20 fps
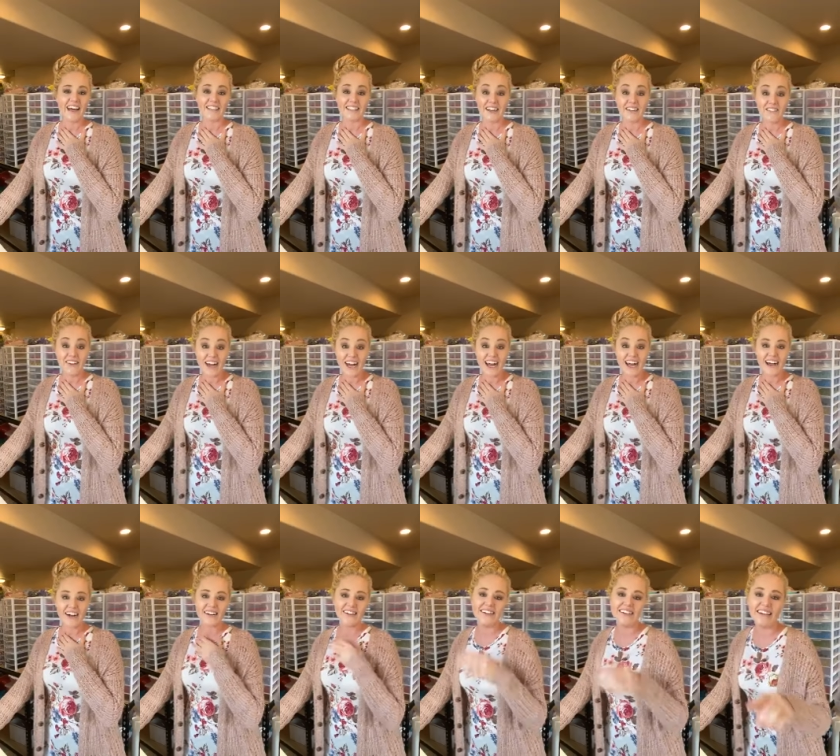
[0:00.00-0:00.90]
I was like,
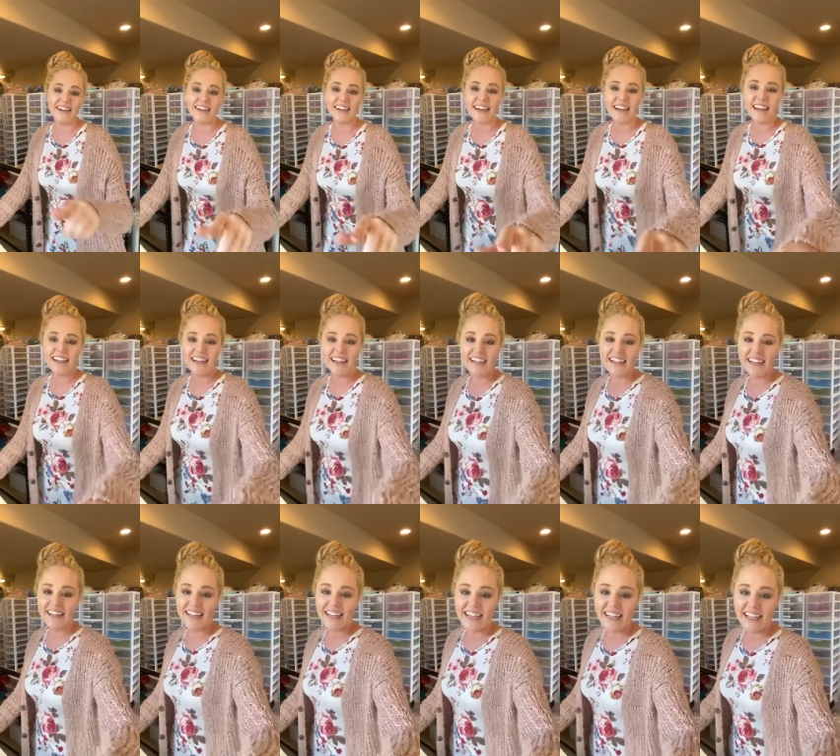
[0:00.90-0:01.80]
wow. Okay.
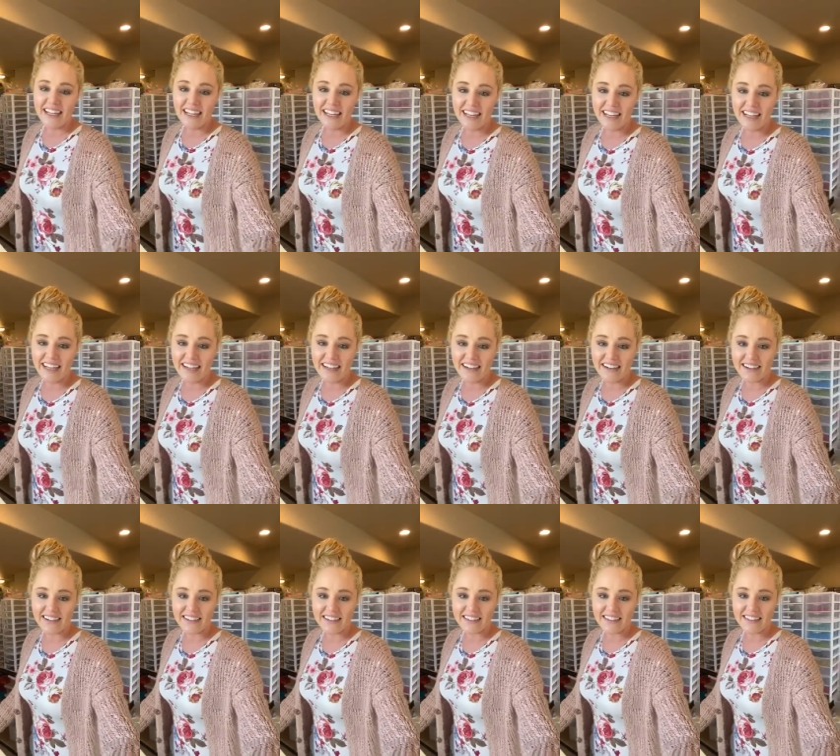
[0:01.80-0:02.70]
Oh,
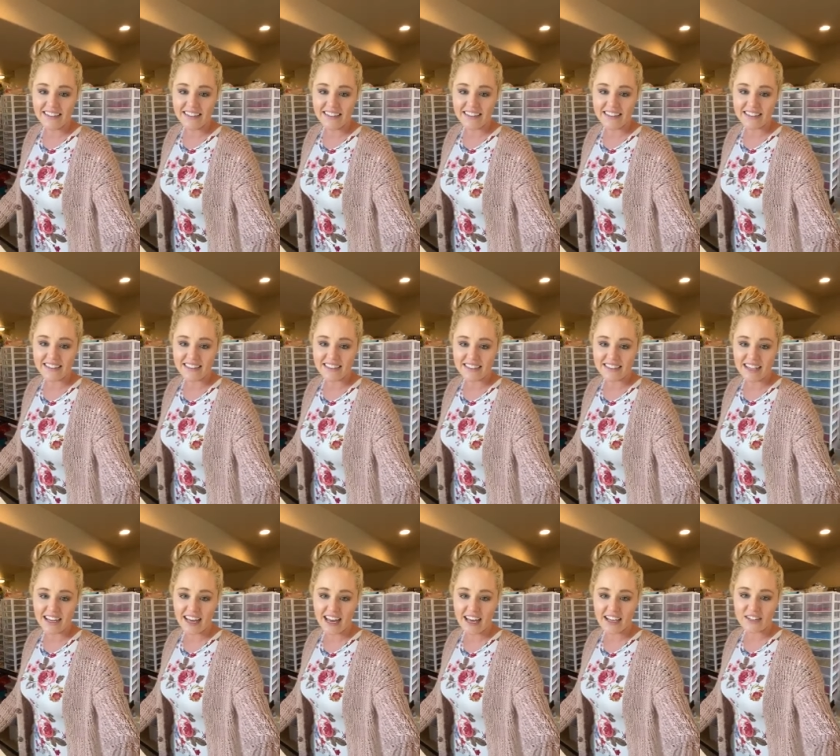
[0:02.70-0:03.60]
goodness.
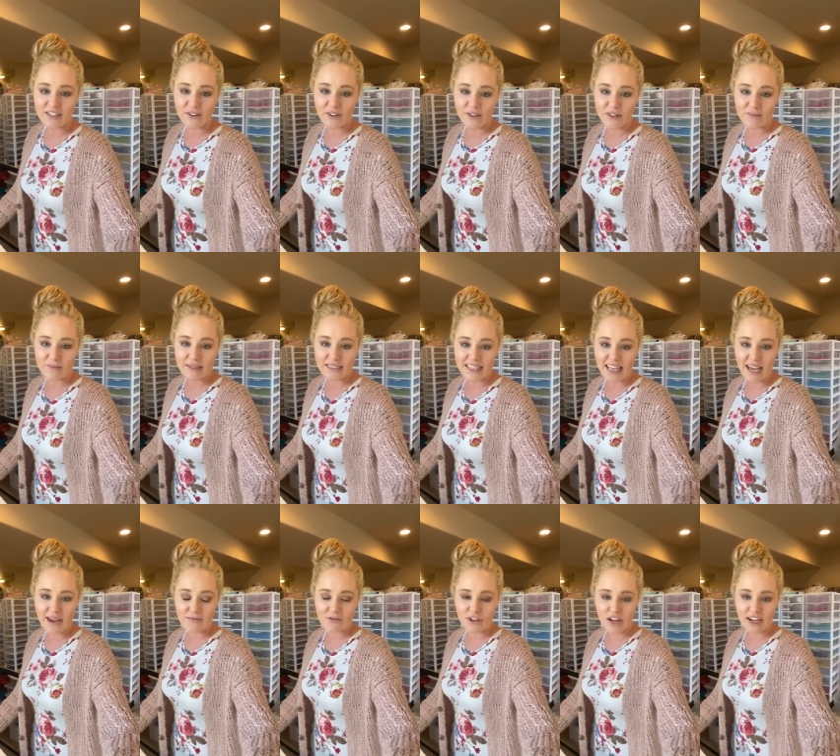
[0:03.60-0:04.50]
I totally miss that.
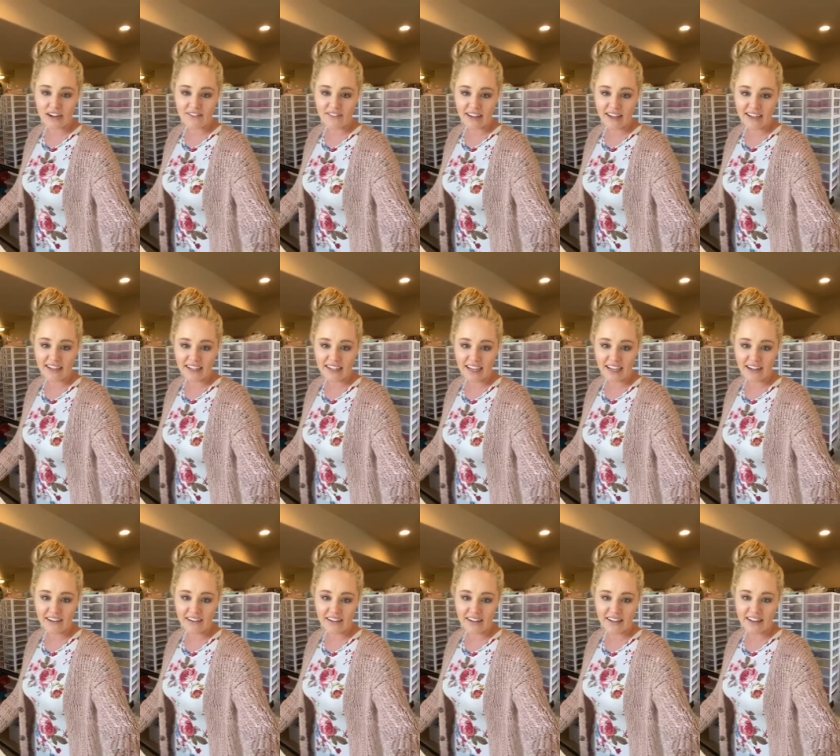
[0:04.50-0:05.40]
I'm trying to find it
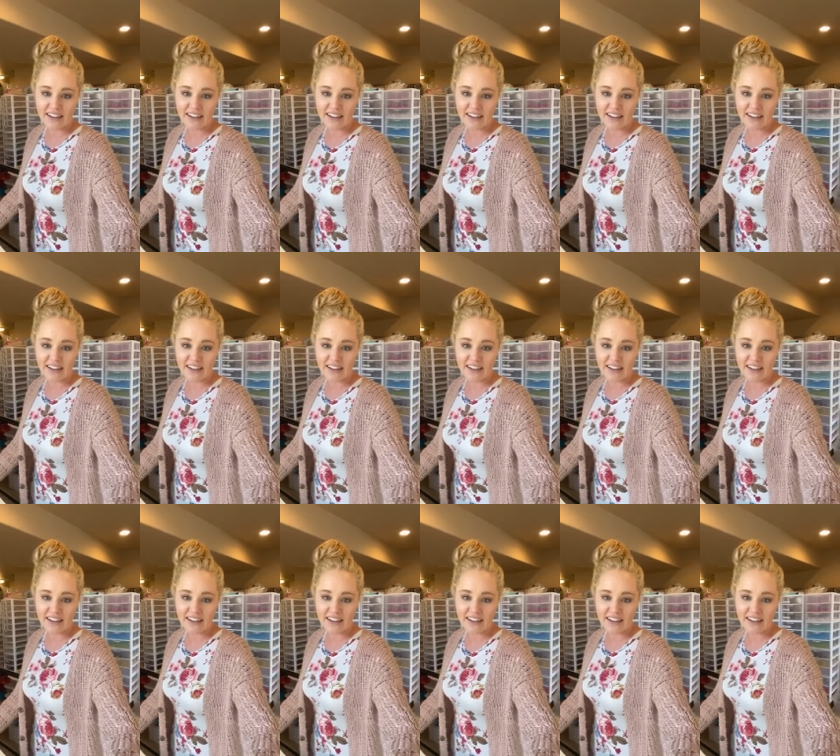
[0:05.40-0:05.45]
now.